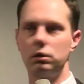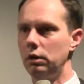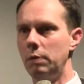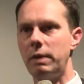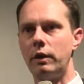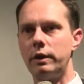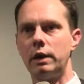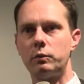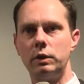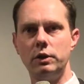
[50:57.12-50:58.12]
about
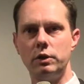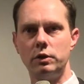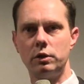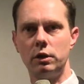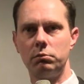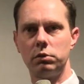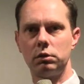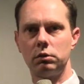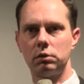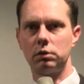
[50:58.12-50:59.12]
that relationship.
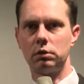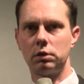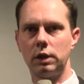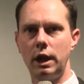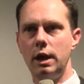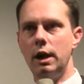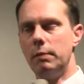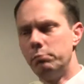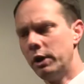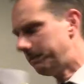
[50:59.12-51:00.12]

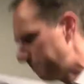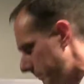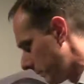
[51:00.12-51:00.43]
But